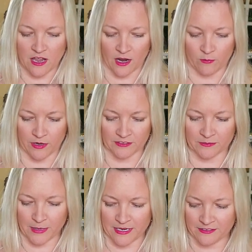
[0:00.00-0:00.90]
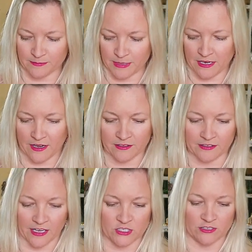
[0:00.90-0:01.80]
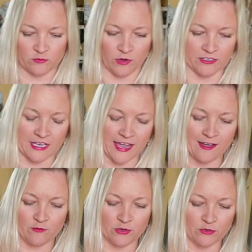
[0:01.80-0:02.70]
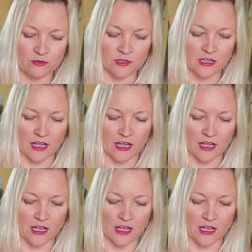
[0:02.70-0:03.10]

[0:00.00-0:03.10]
I want space because I just want to have you.